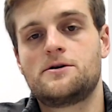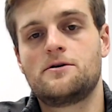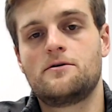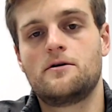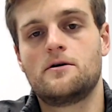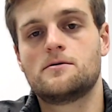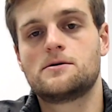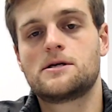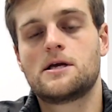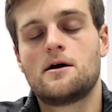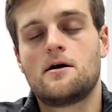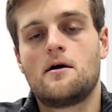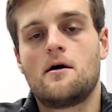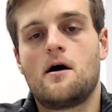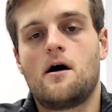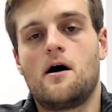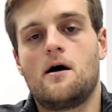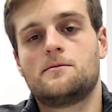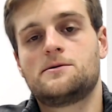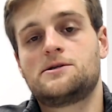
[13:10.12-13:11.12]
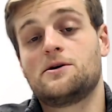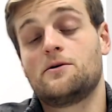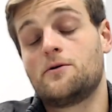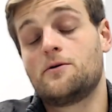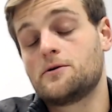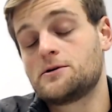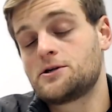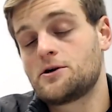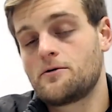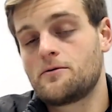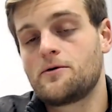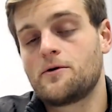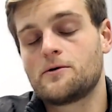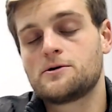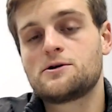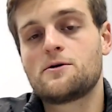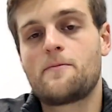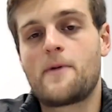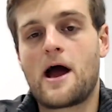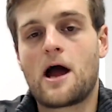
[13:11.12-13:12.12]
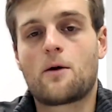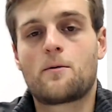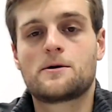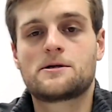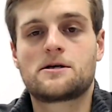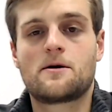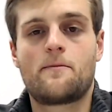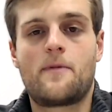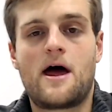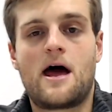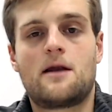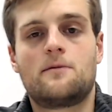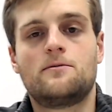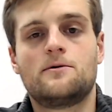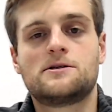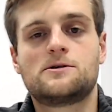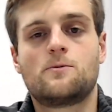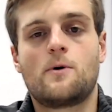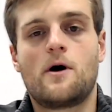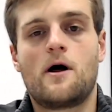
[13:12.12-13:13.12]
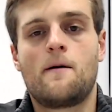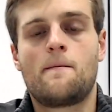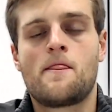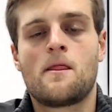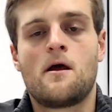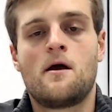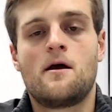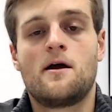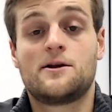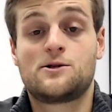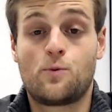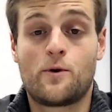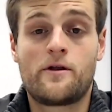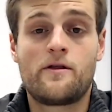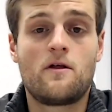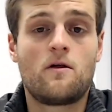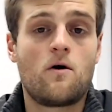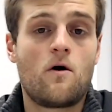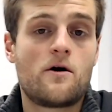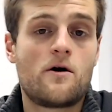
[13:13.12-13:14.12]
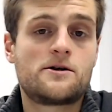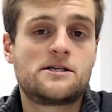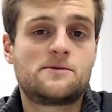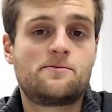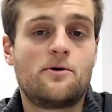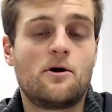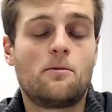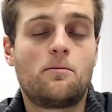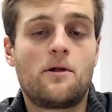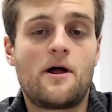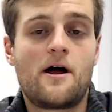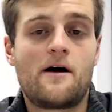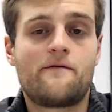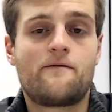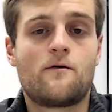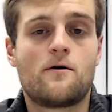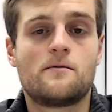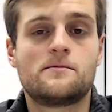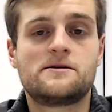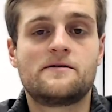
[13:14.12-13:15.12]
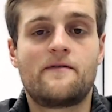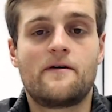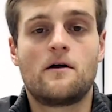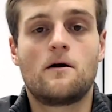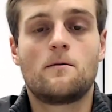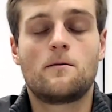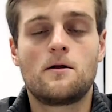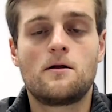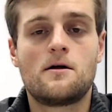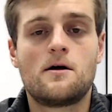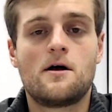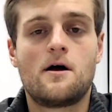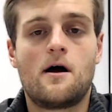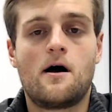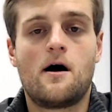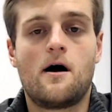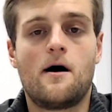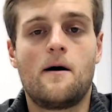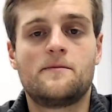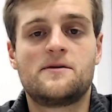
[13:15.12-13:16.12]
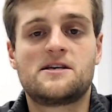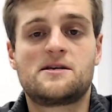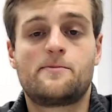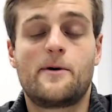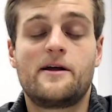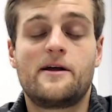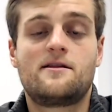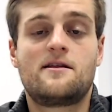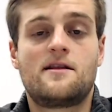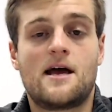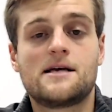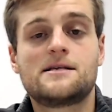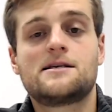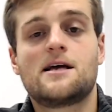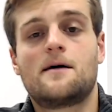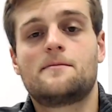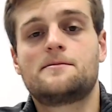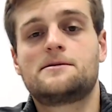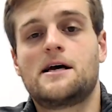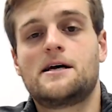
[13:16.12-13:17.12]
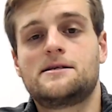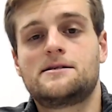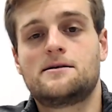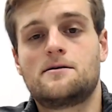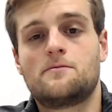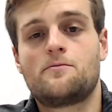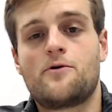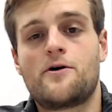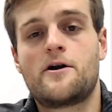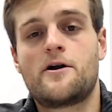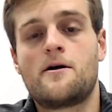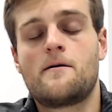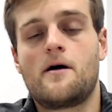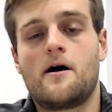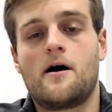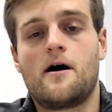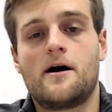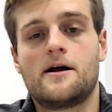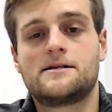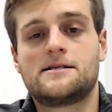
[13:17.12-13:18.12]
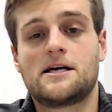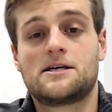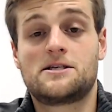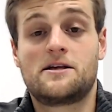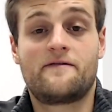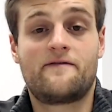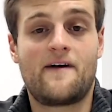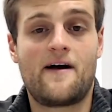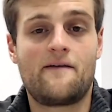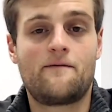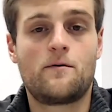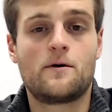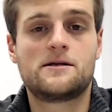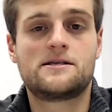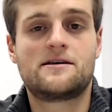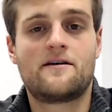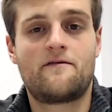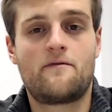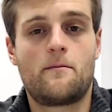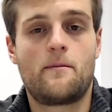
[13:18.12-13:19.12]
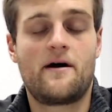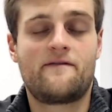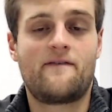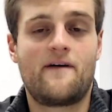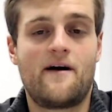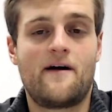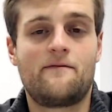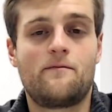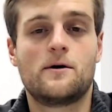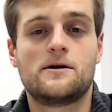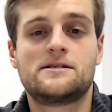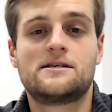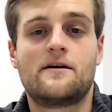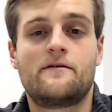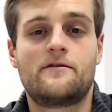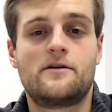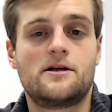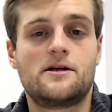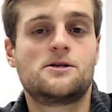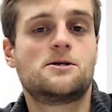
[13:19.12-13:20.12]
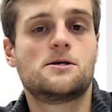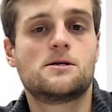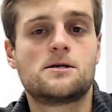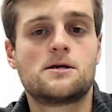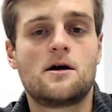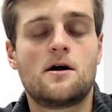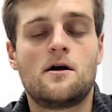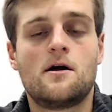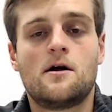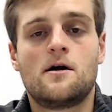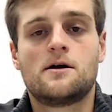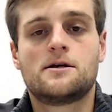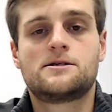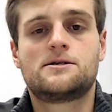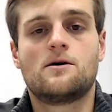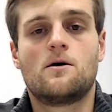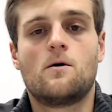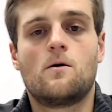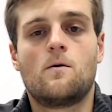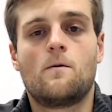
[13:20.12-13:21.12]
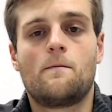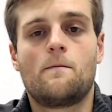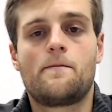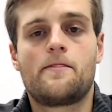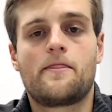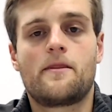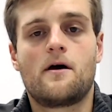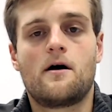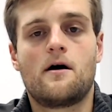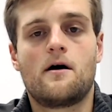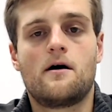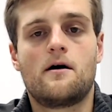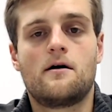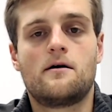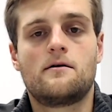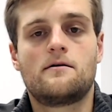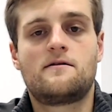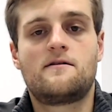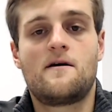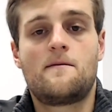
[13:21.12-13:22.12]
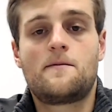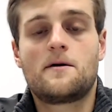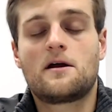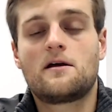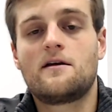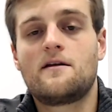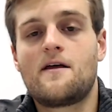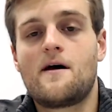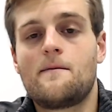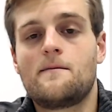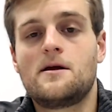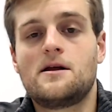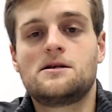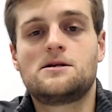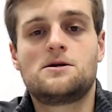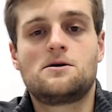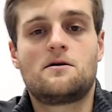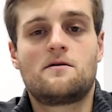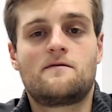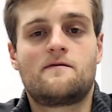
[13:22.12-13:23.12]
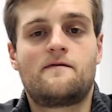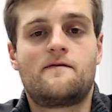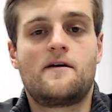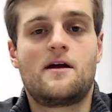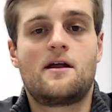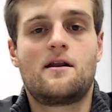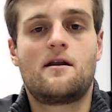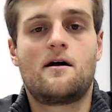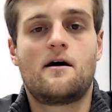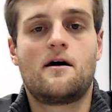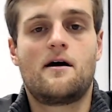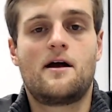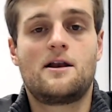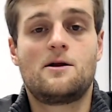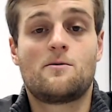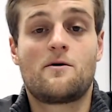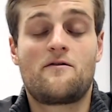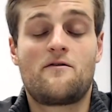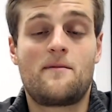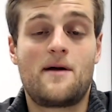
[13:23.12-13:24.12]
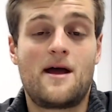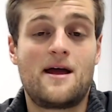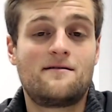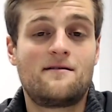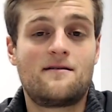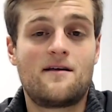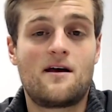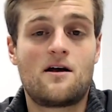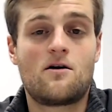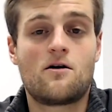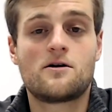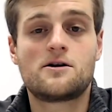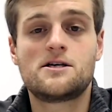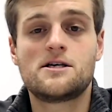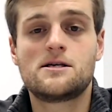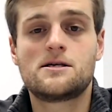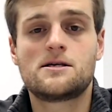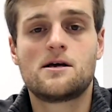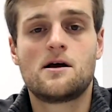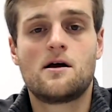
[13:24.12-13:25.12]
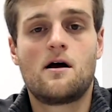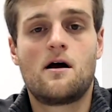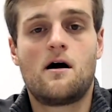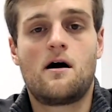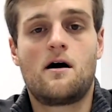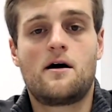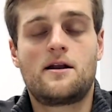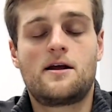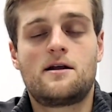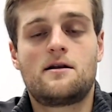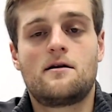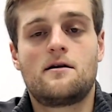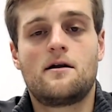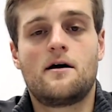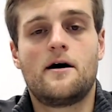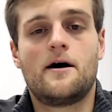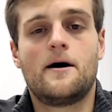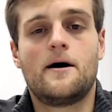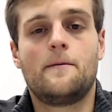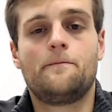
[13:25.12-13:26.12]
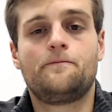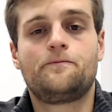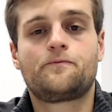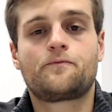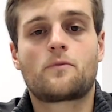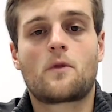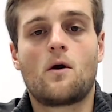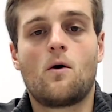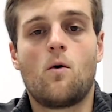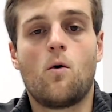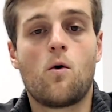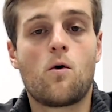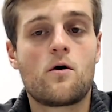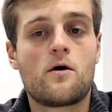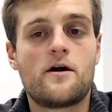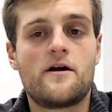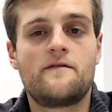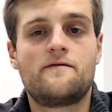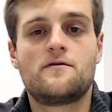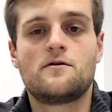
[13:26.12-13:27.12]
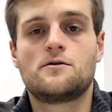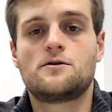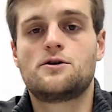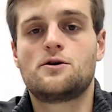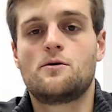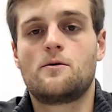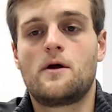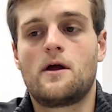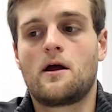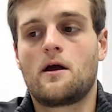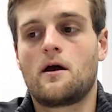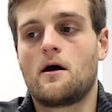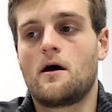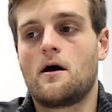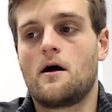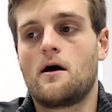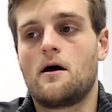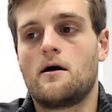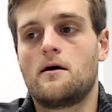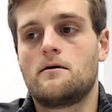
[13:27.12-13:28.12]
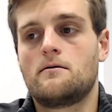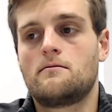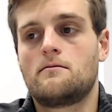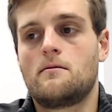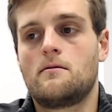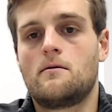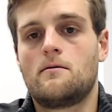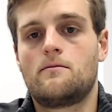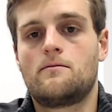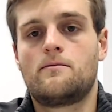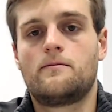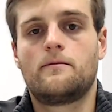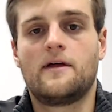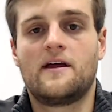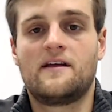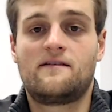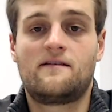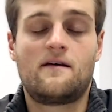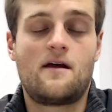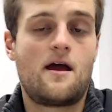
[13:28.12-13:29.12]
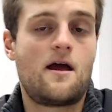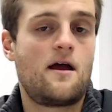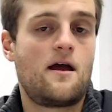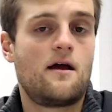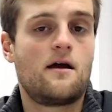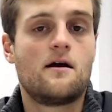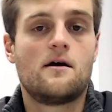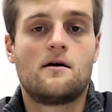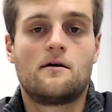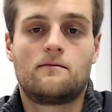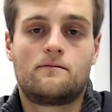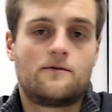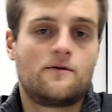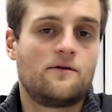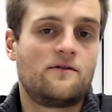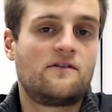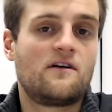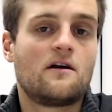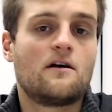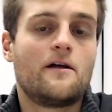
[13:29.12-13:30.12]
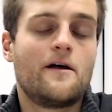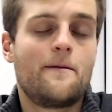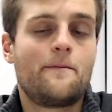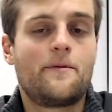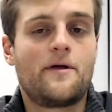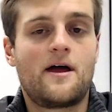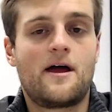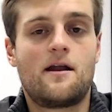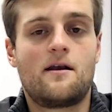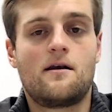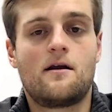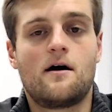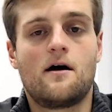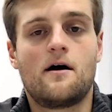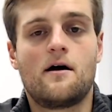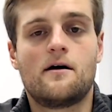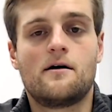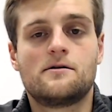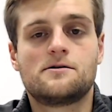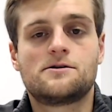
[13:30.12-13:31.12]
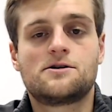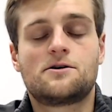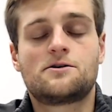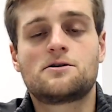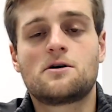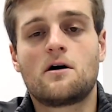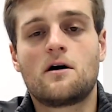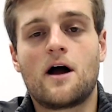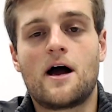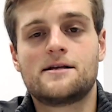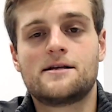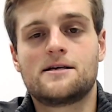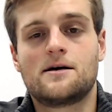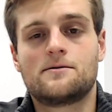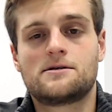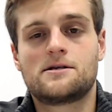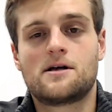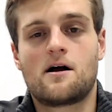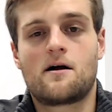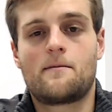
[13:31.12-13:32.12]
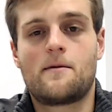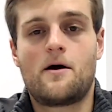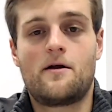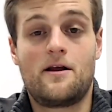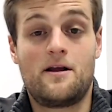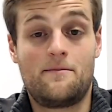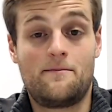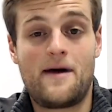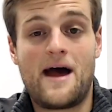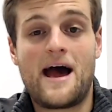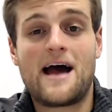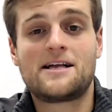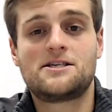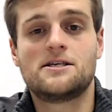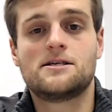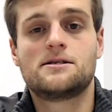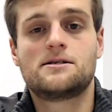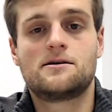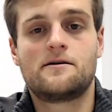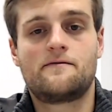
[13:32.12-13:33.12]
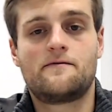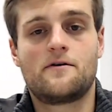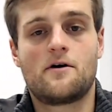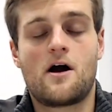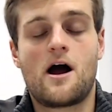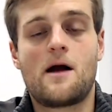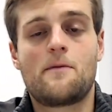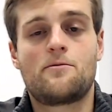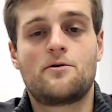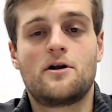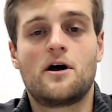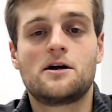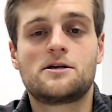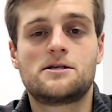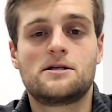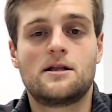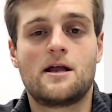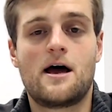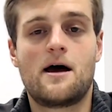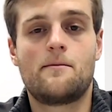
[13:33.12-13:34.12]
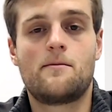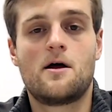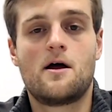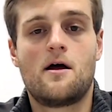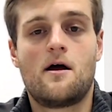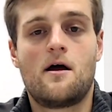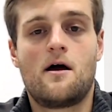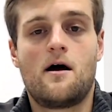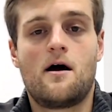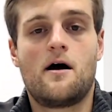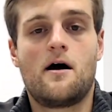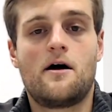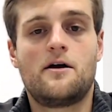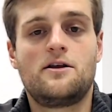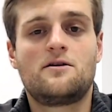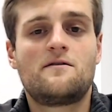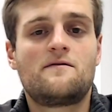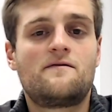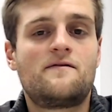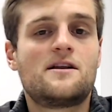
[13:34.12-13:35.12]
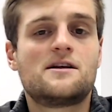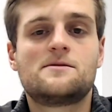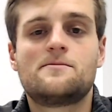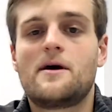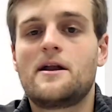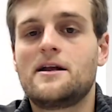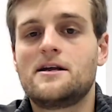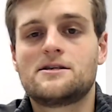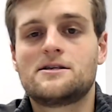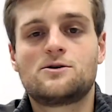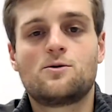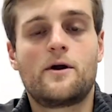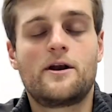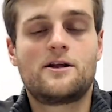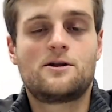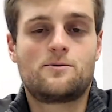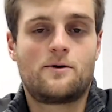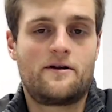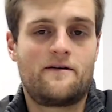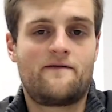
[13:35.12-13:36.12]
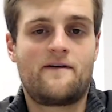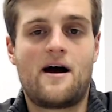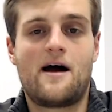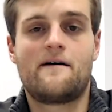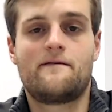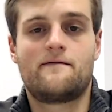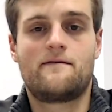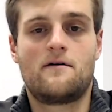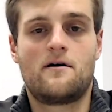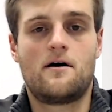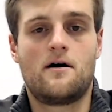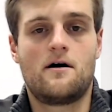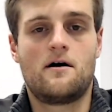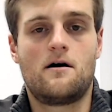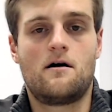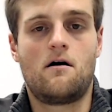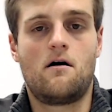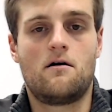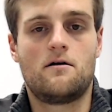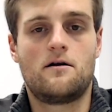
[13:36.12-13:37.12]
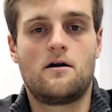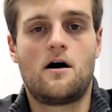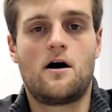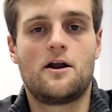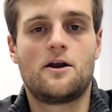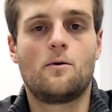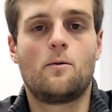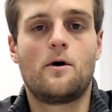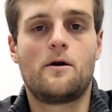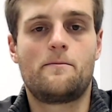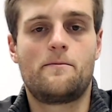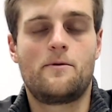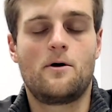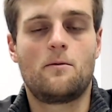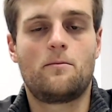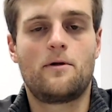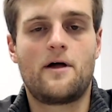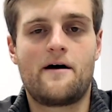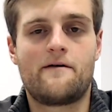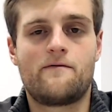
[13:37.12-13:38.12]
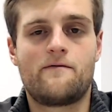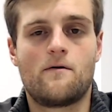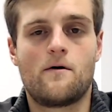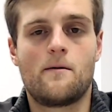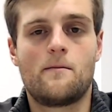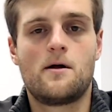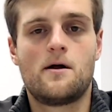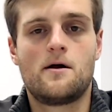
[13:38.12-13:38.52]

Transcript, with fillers: used. Um, so those are those are backwards compatible as well. It's one of the largest build platforms available. Um, despite the desktop size of the printer, uh, it's actually 5.7 by 5.7 inches. So uh, typically that means you can fit uh, anywhere from 8 to 10 arches on it. Um, or if you're doing, uh, let's say, the single implant uh, surgical guides I was talking about in batches, if you're a high production lab, uh, you can fit as many as 20, 25 on, on the one build platform.